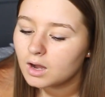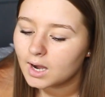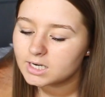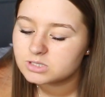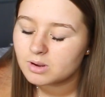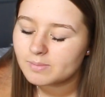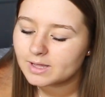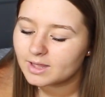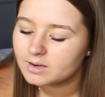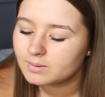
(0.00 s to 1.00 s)
I actually might
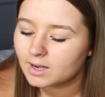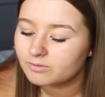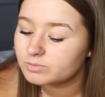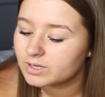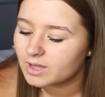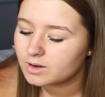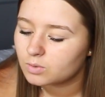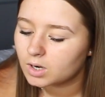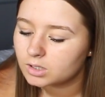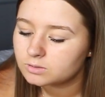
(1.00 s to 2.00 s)
play that in a bit. I haven't played that in a
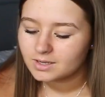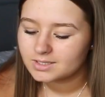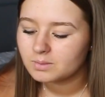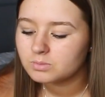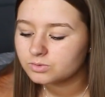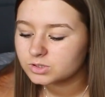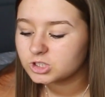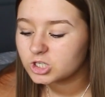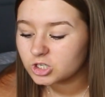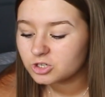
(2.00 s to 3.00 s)
while. Temple Run
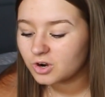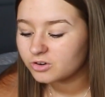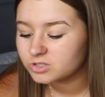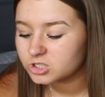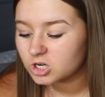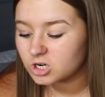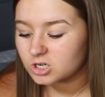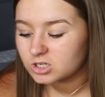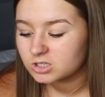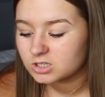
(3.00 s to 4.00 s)
2, Hungry
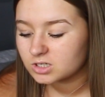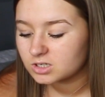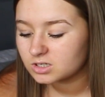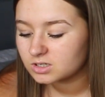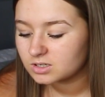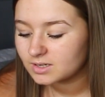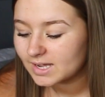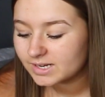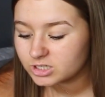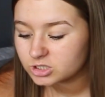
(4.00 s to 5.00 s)
Shark,
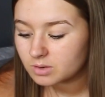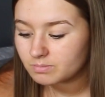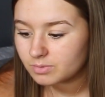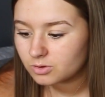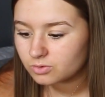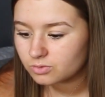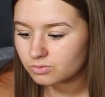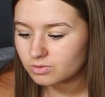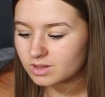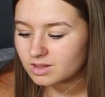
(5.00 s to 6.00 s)
Helix Jump
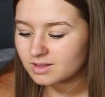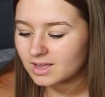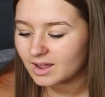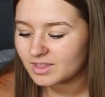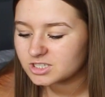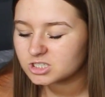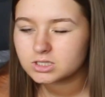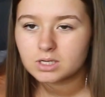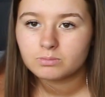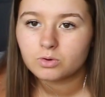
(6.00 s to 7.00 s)
Balls. Yeah, they're
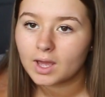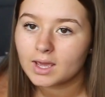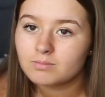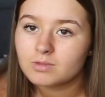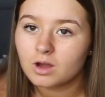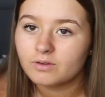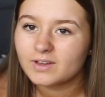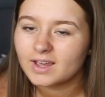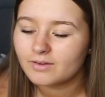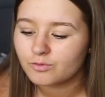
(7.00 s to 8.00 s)
just simple games. I
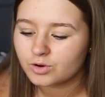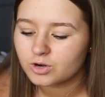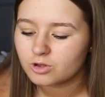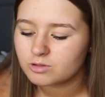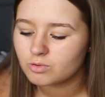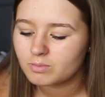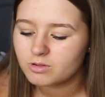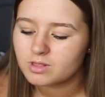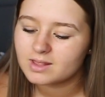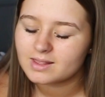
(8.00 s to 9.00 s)
think everyone knows what
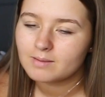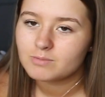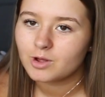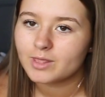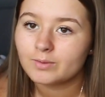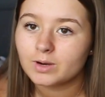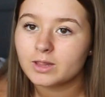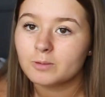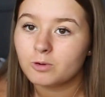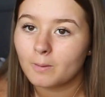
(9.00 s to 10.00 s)
most of these games are. They were
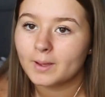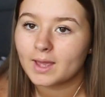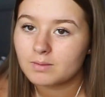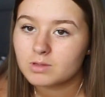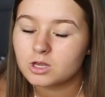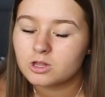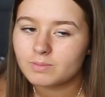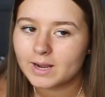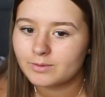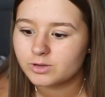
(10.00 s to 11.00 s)
like the proper games that you used
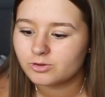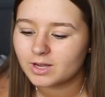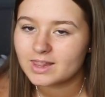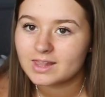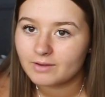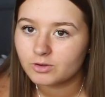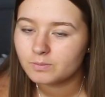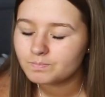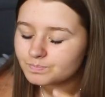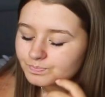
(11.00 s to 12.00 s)
to play when you were like
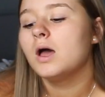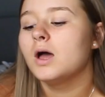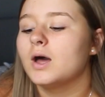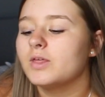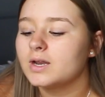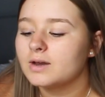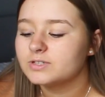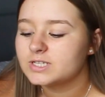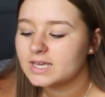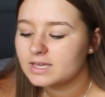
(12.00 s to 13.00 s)
7. I then have
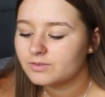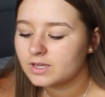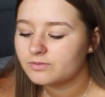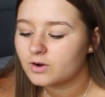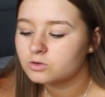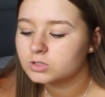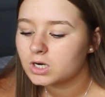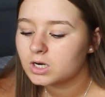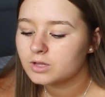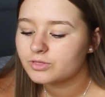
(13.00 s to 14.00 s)
a TV
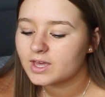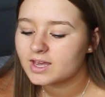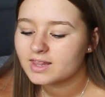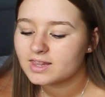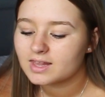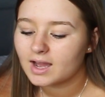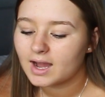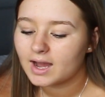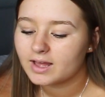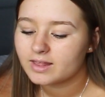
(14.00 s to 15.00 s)
folder. This
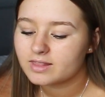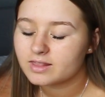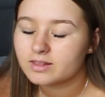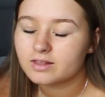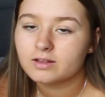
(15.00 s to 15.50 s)
has